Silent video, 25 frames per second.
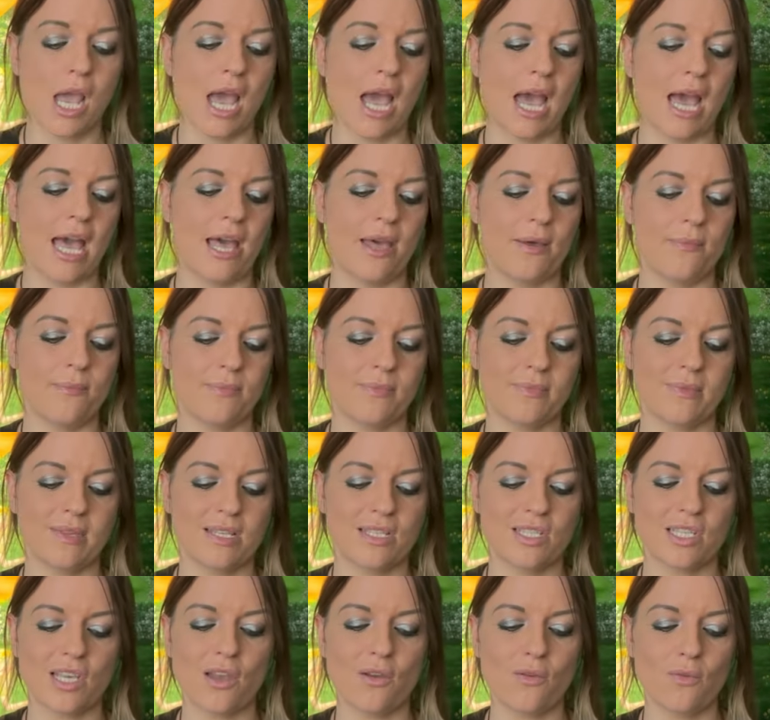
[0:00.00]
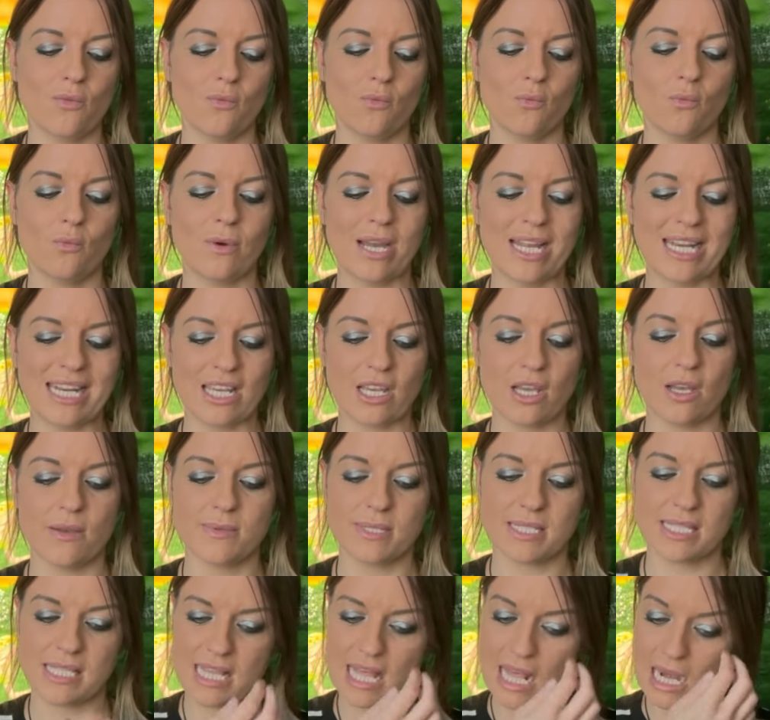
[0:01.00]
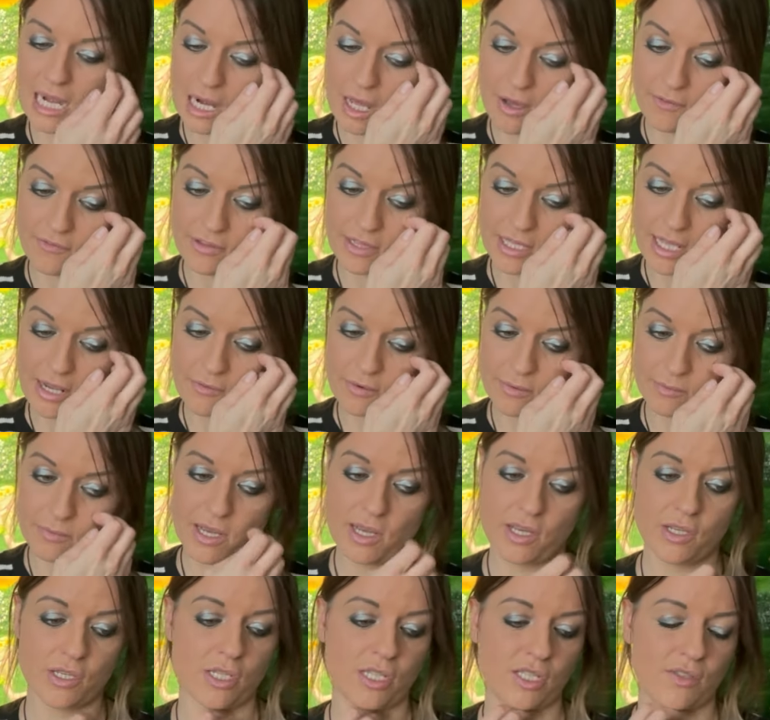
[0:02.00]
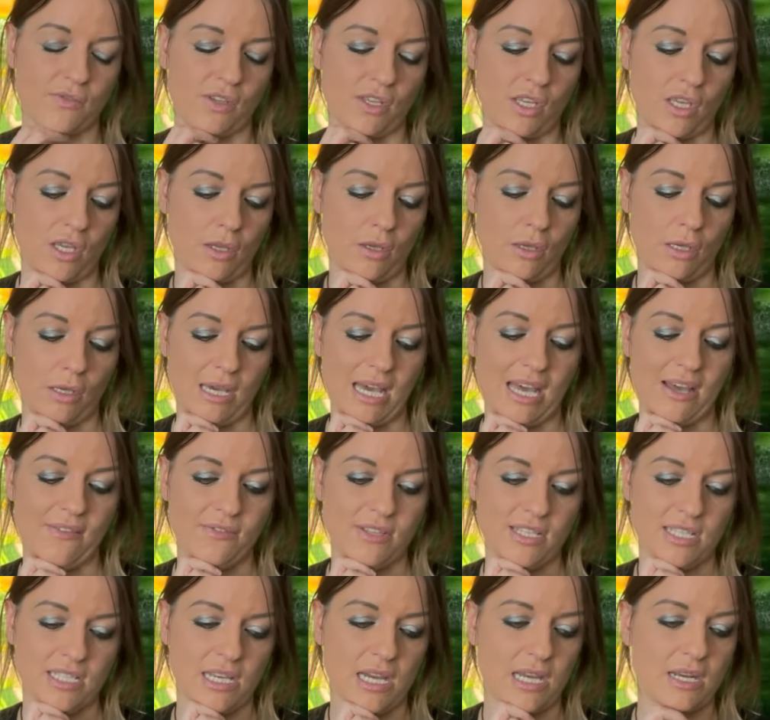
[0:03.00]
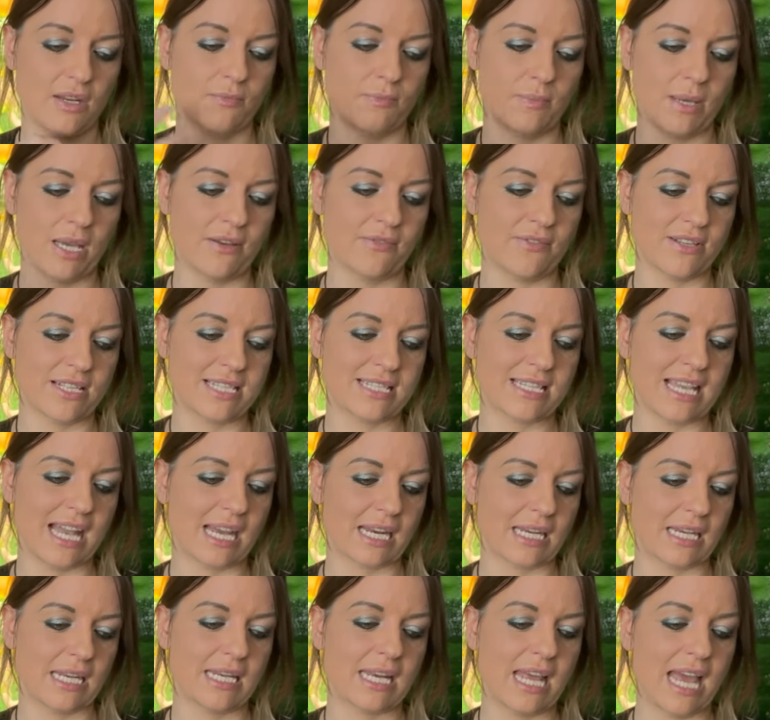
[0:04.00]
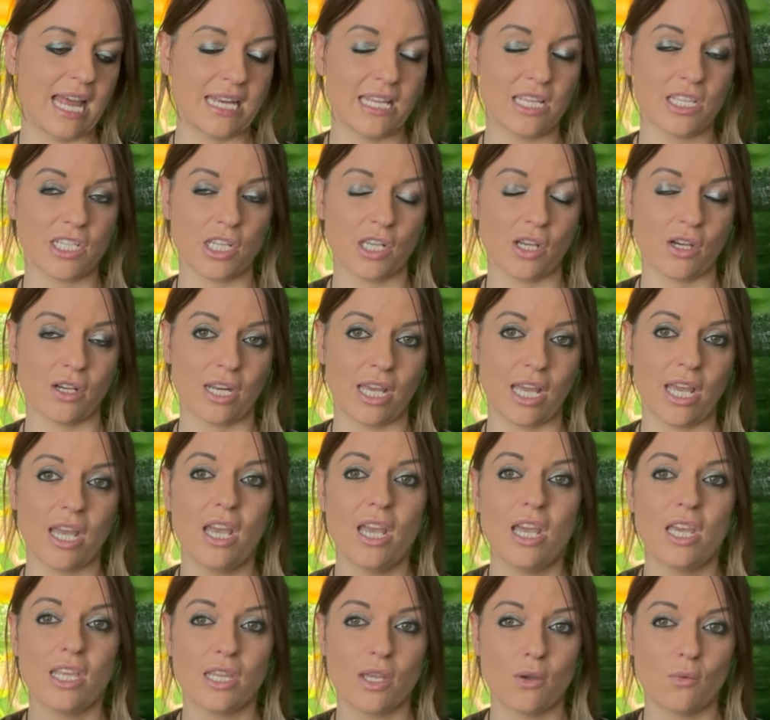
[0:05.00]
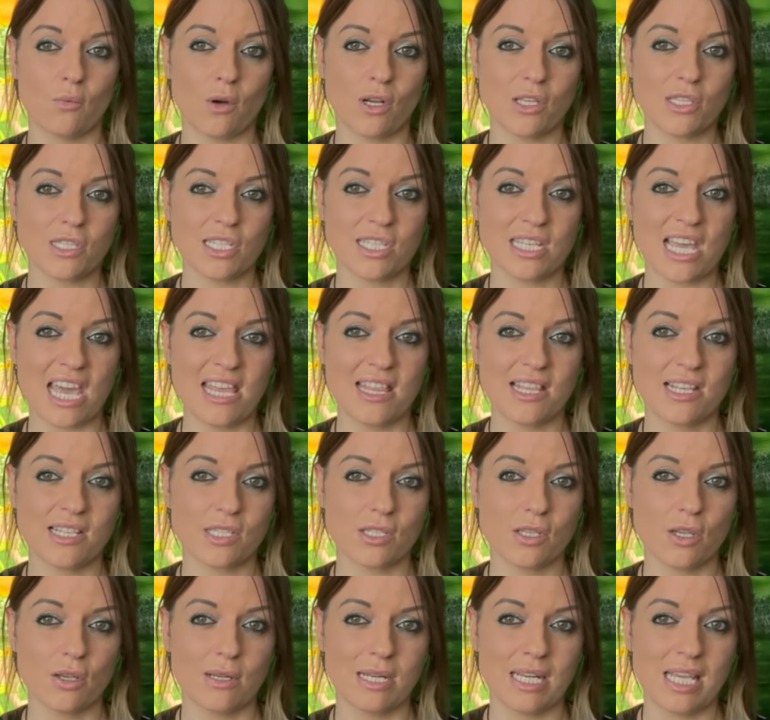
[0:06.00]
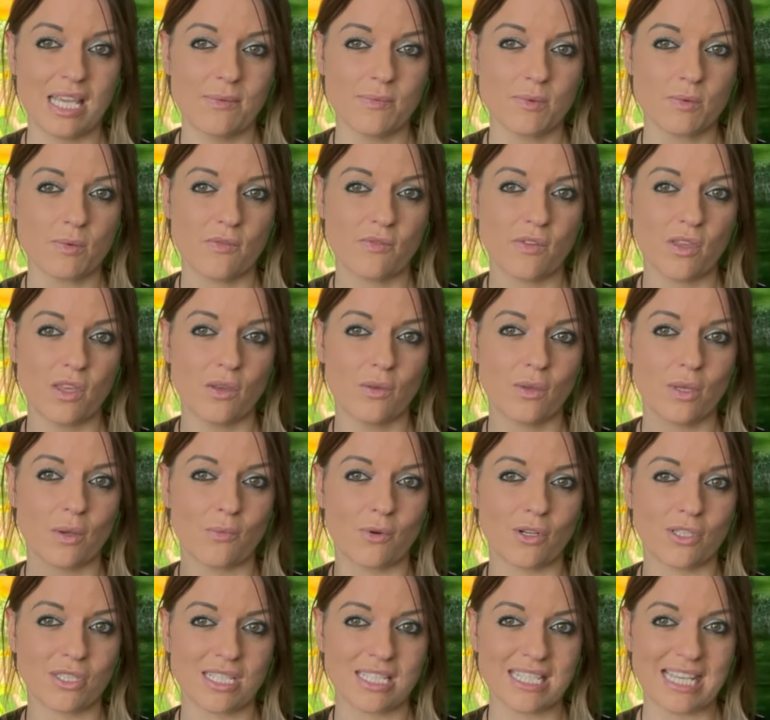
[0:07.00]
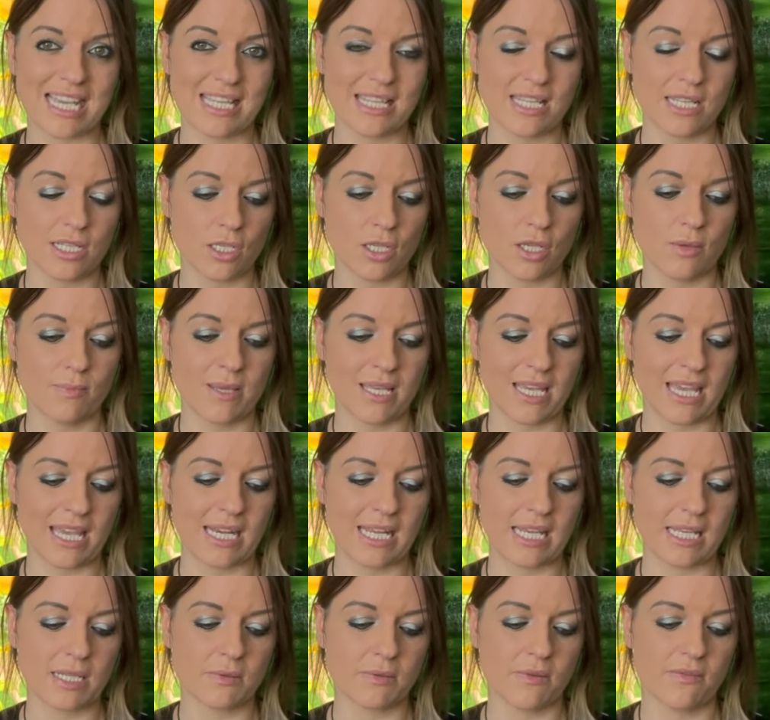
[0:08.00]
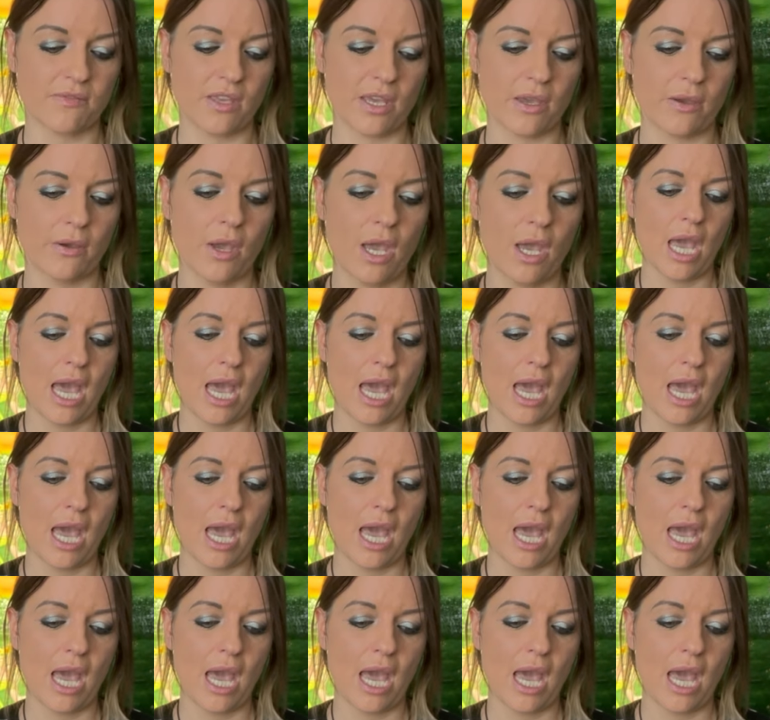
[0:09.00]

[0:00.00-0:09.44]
Um, so when it comes to their love and their emotions for you, you have this kind of bit of a stagnant energy on it. They want to take these new leaps with you. They want to take these new beginnings with you.